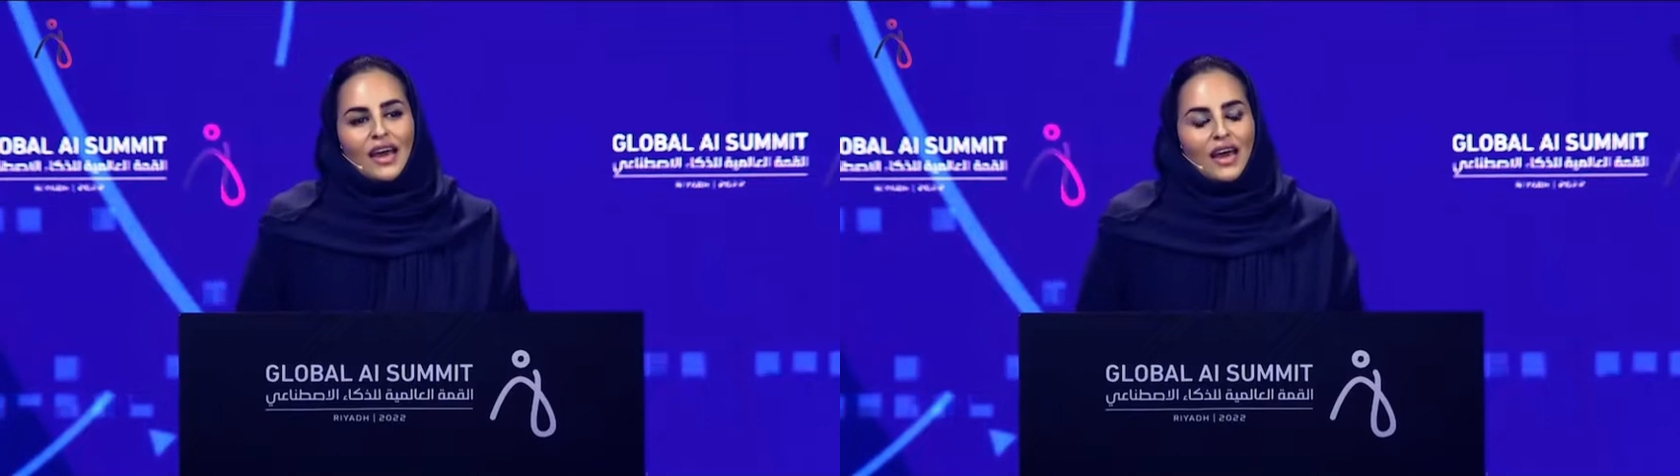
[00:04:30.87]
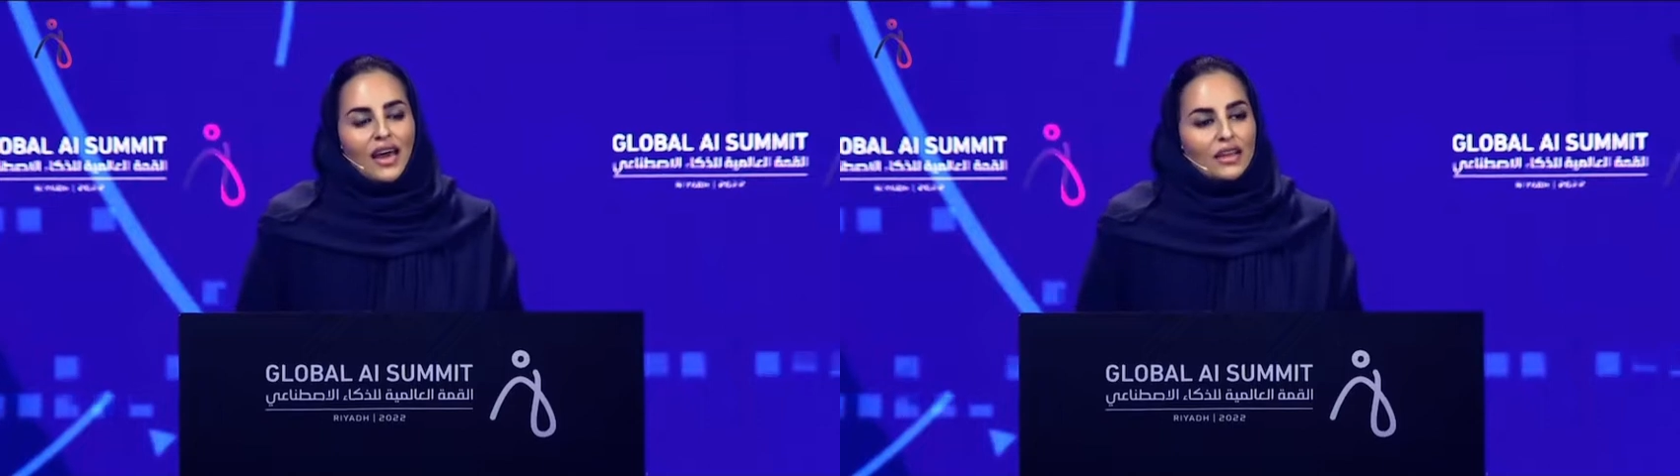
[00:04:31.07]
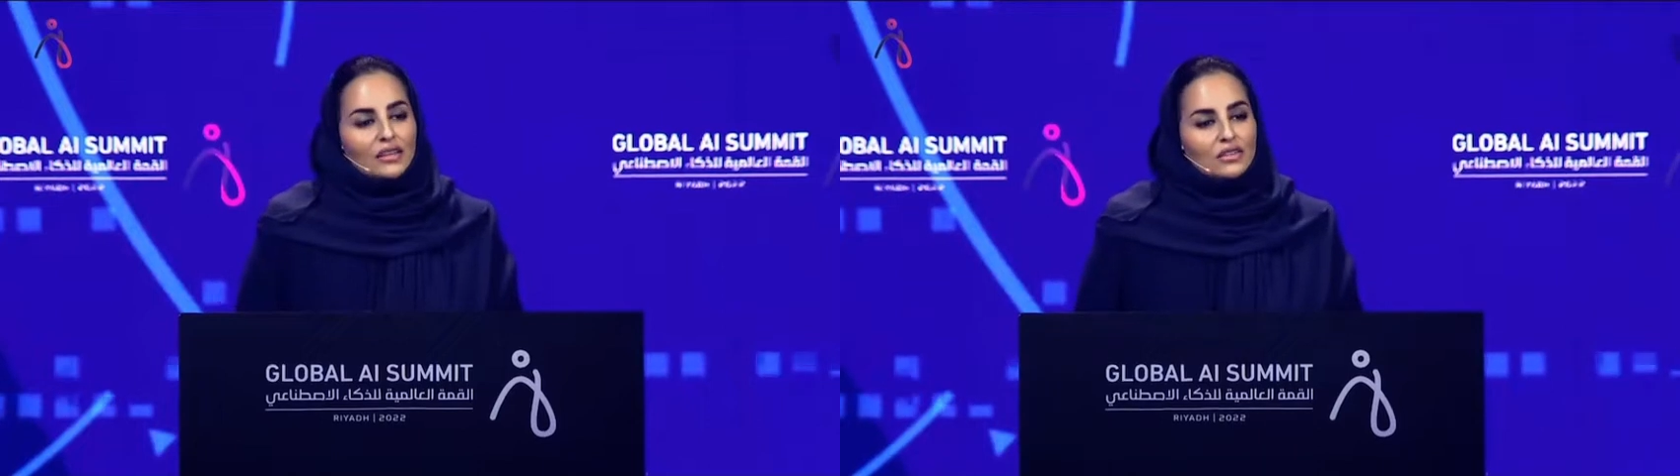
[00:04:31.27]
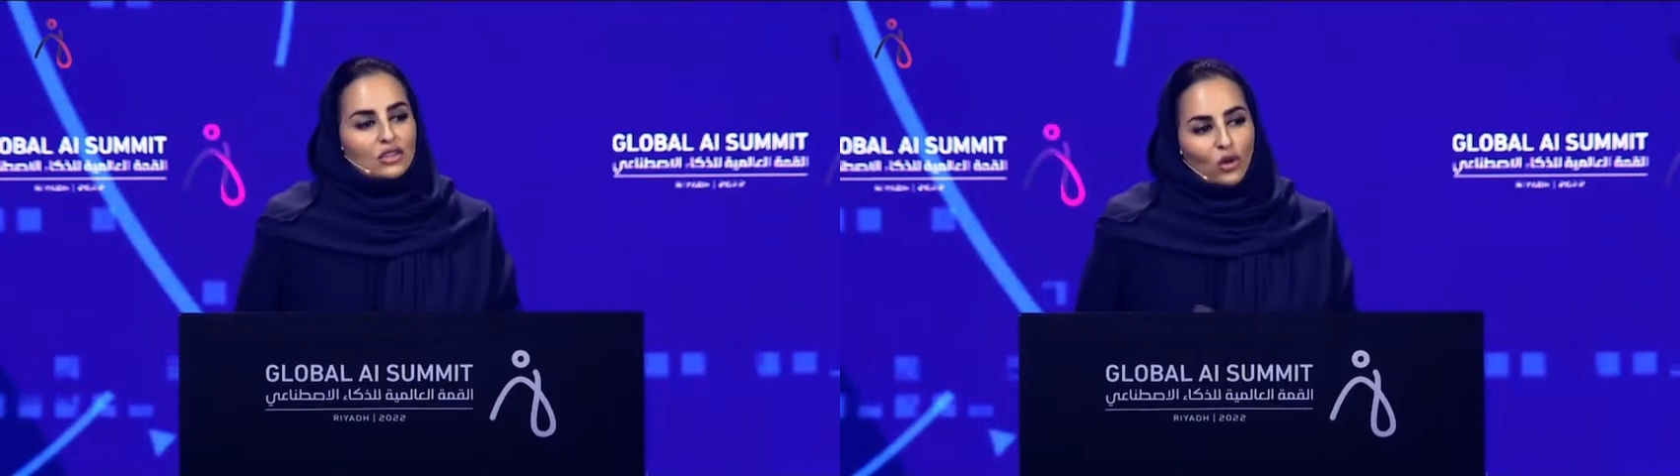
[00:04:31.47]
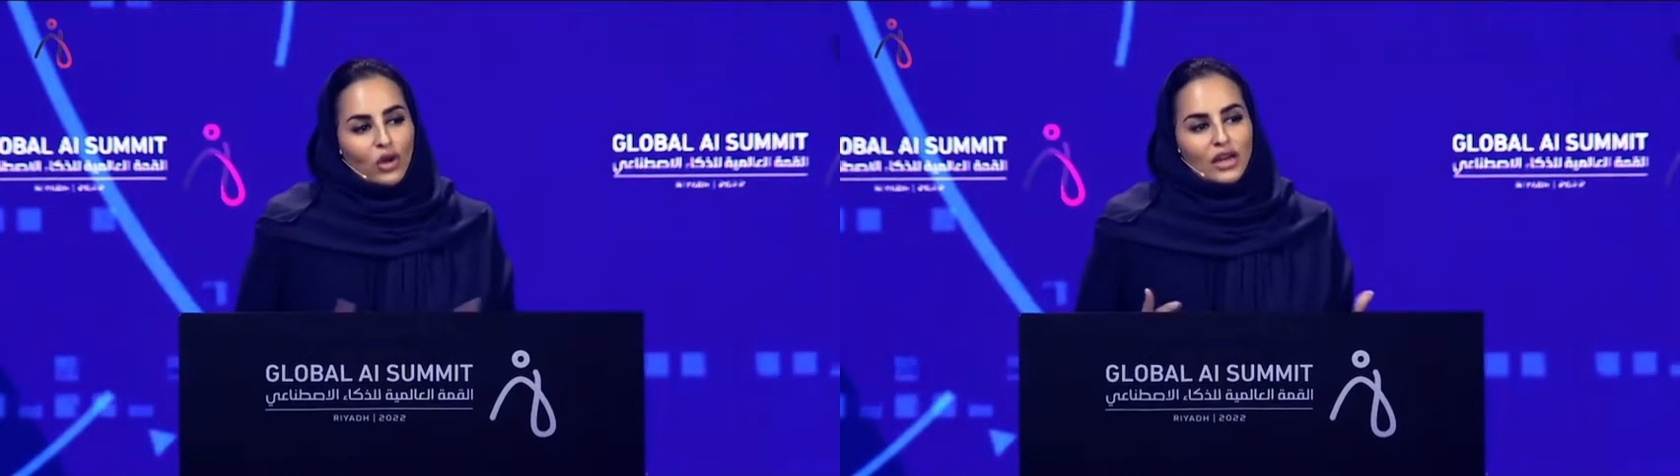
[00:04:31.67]
and
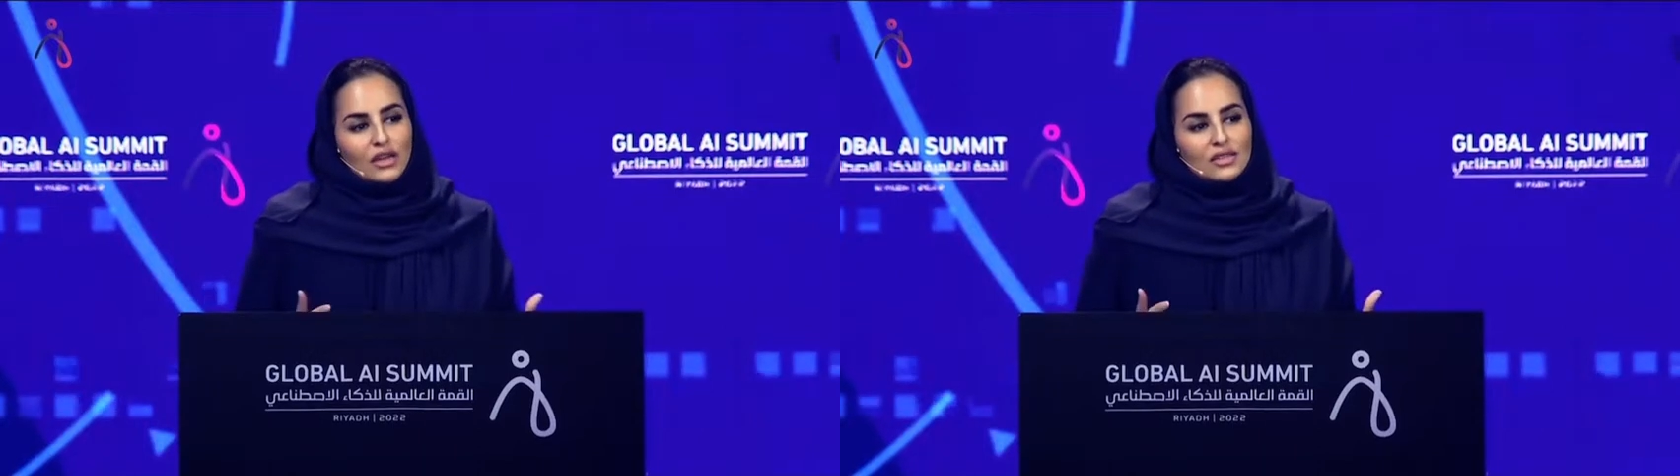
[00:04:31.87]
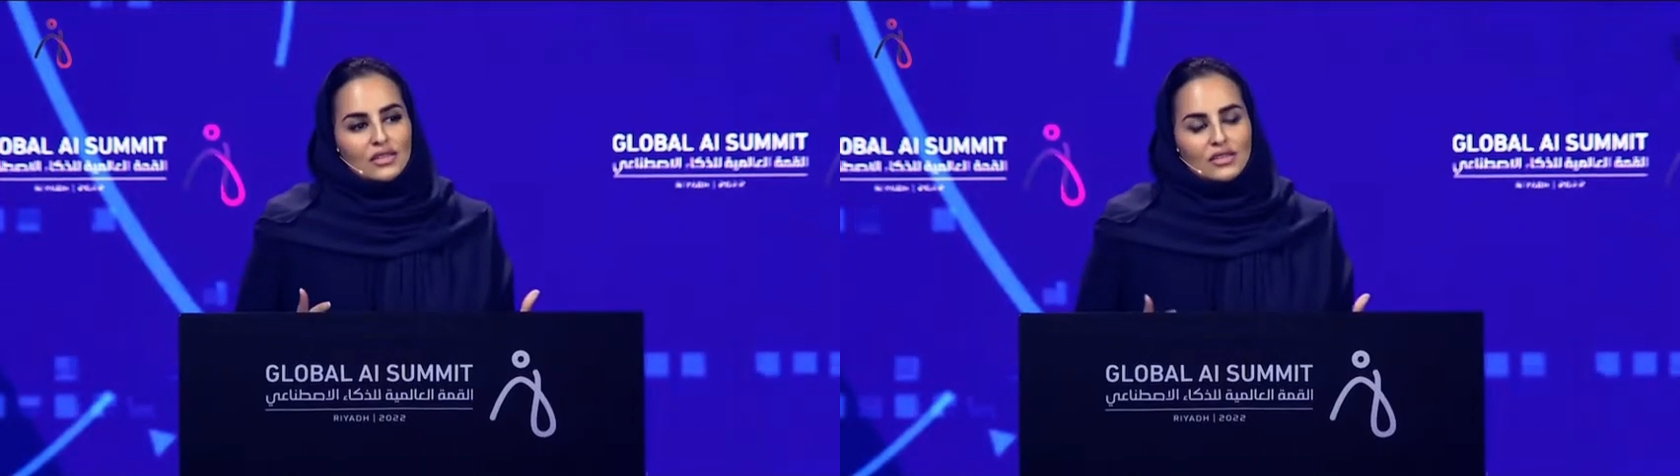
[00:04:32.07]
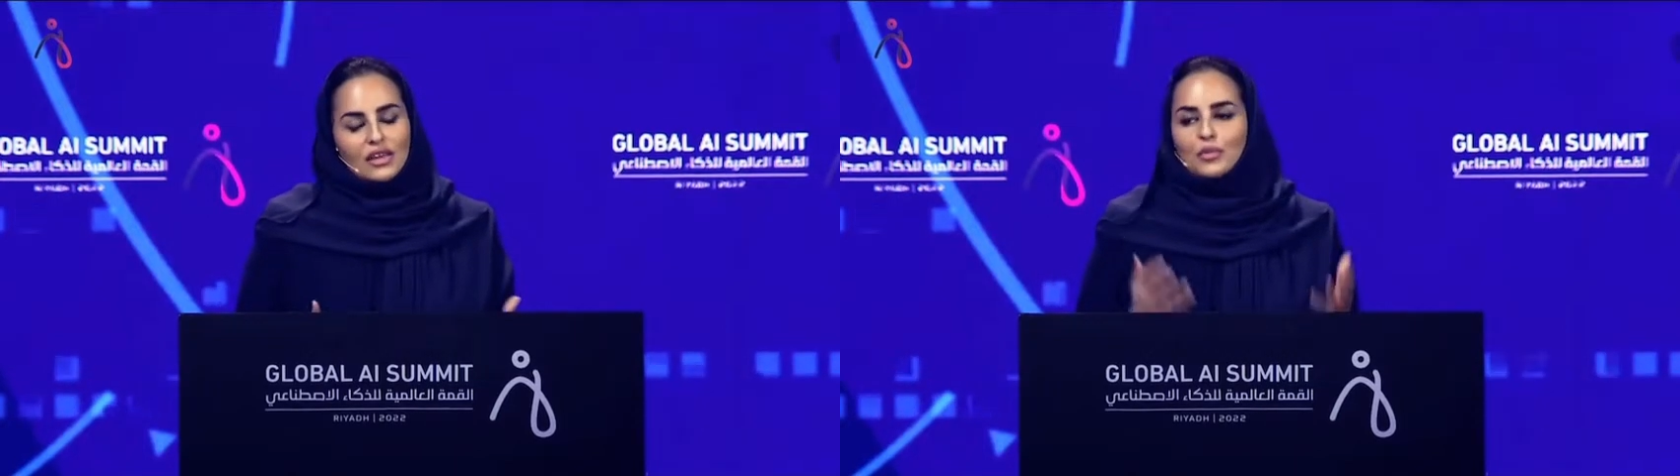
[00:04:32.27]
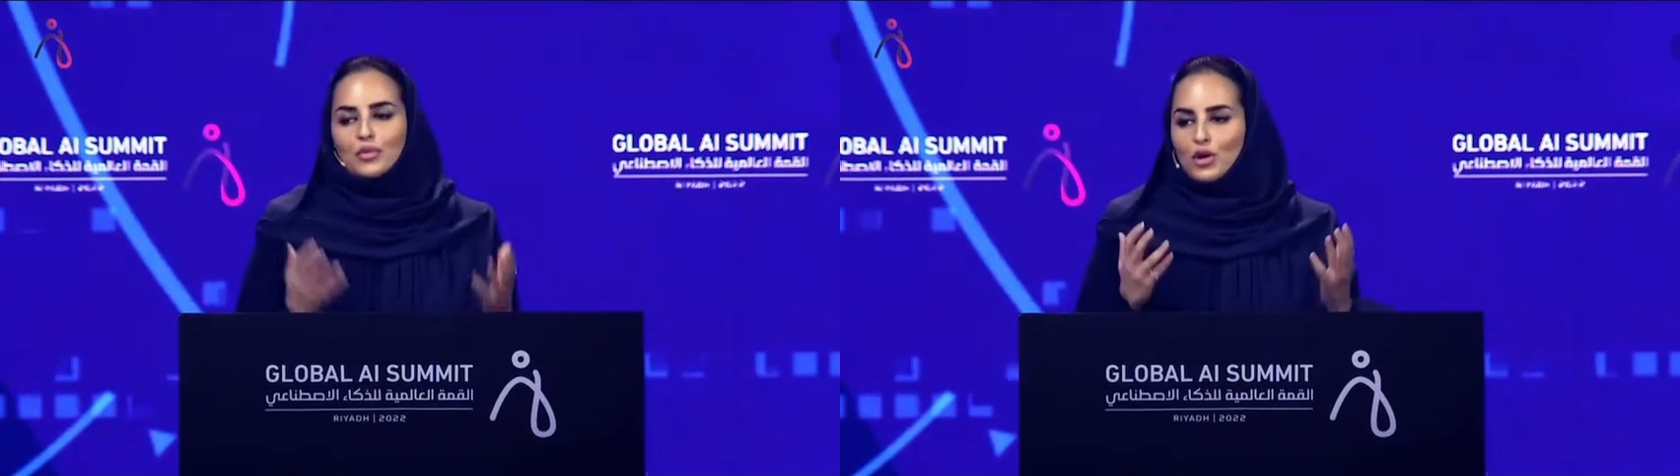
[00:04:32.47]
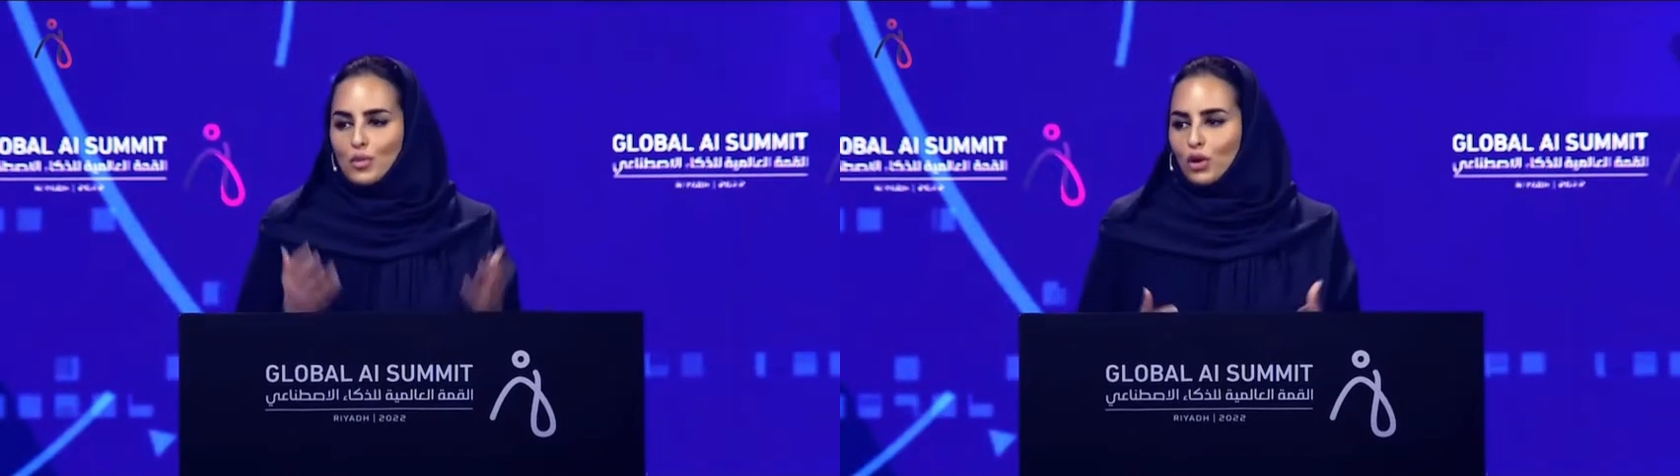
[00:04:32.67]
join us in
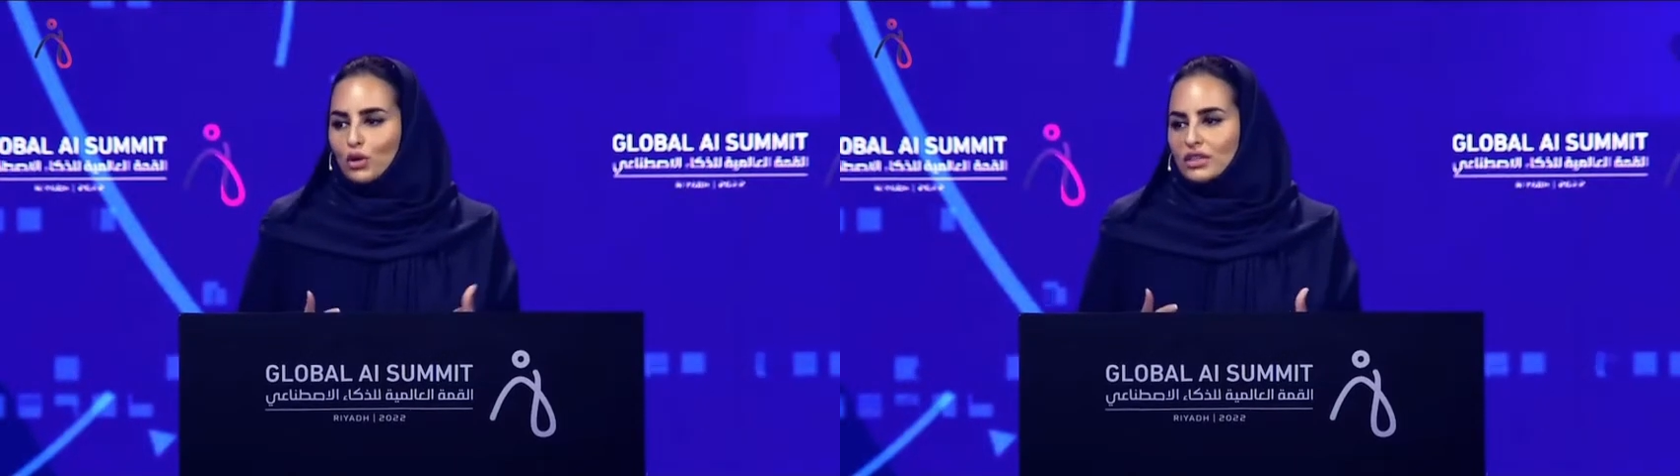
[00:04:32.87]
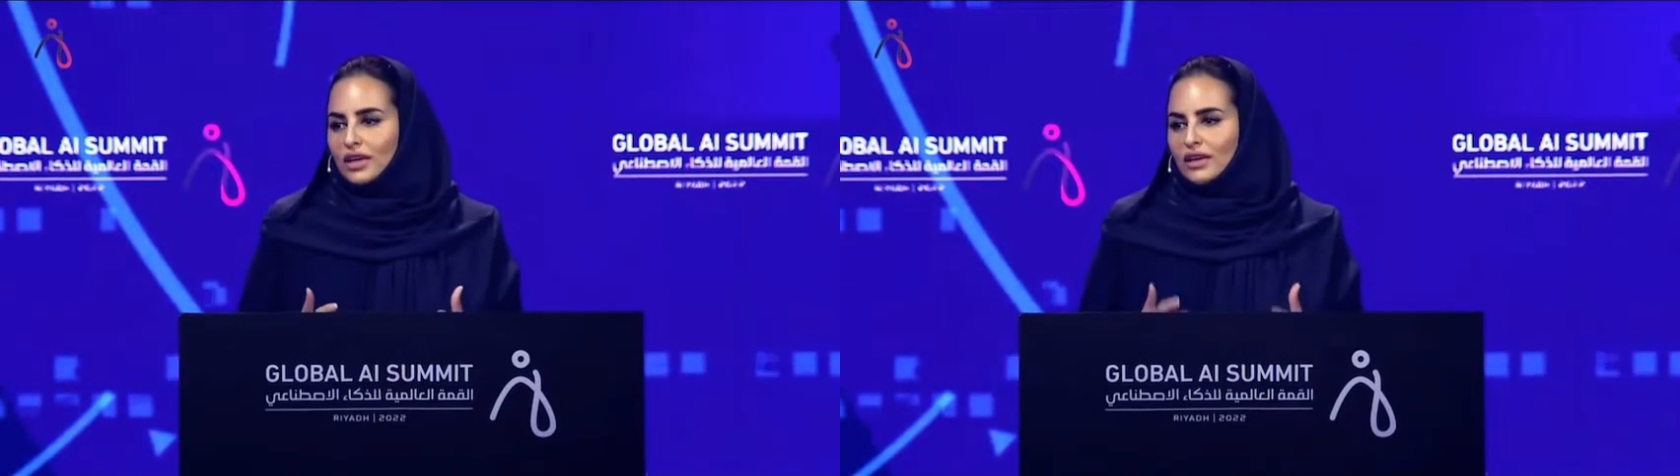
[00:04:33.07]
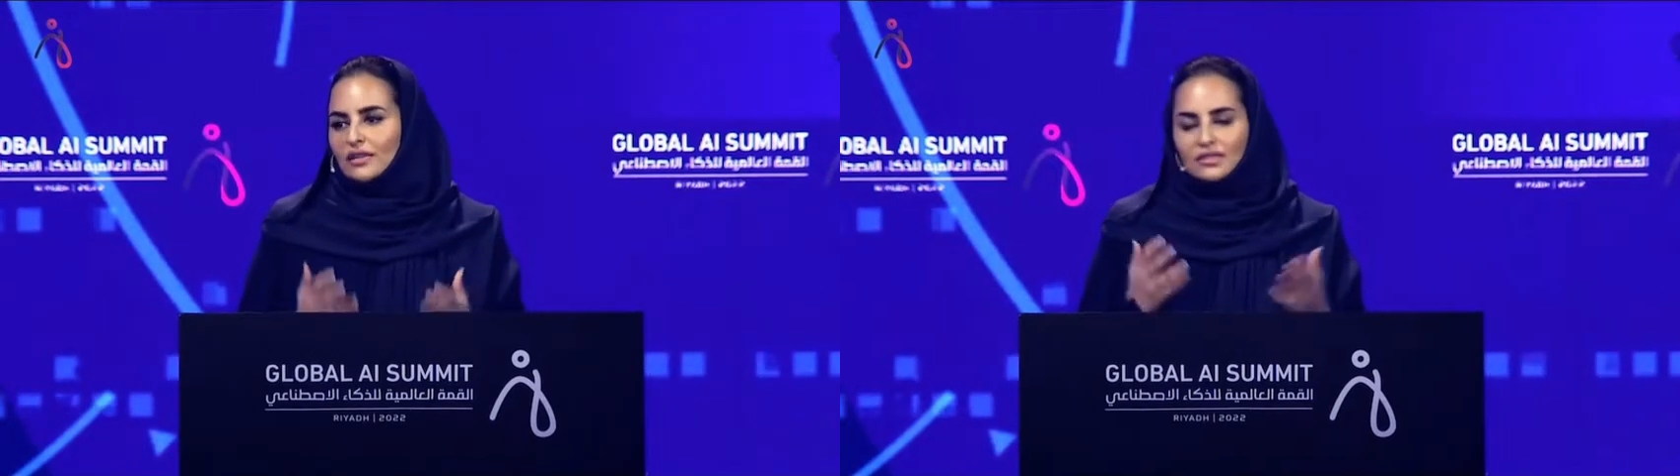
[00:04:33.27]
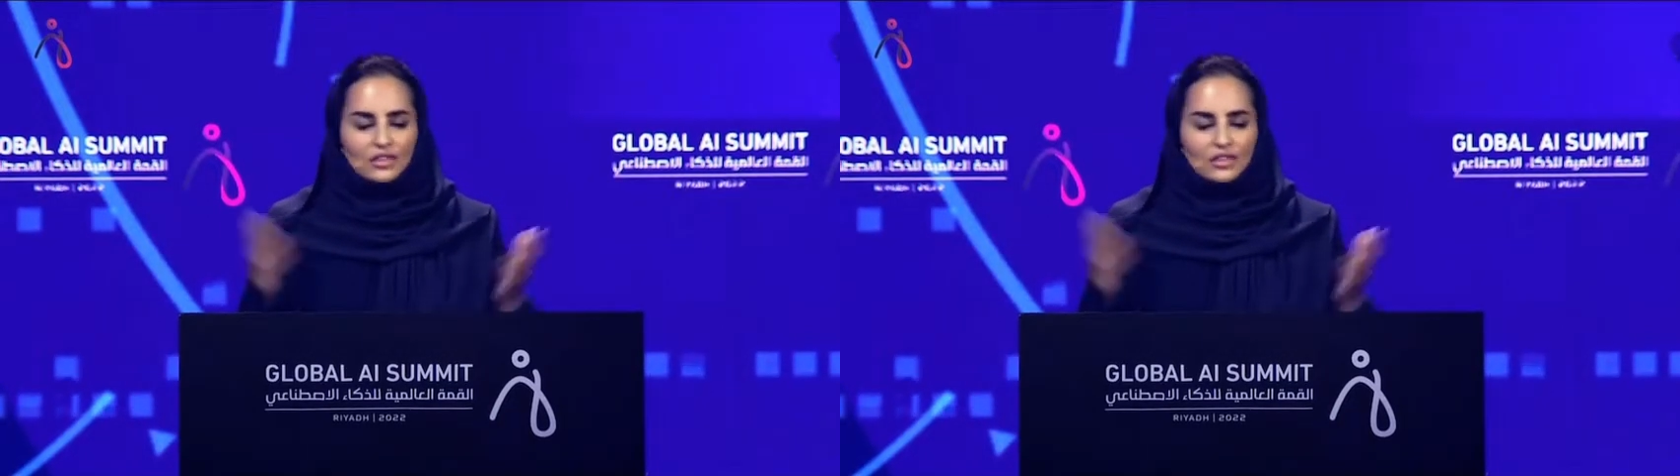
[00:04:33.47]
promoting